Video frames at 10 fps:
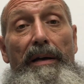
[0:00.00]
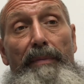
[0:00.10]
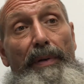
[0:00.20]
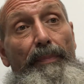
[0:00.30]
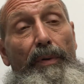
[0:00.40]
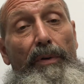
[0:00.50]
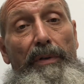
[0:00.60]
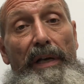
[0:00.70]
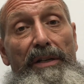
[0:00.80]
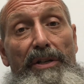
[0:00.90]

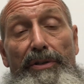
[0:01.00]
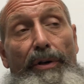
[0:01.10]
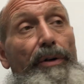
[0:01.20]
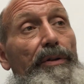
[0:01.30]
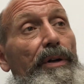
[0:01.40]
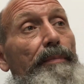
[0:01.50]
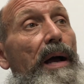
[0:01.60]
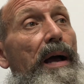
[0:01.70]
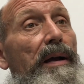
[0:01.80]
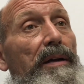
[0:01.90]
people can just turn their
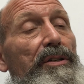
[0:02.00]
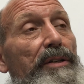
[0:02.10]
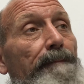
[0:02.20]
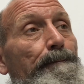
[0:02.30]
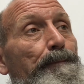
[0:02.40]
backs,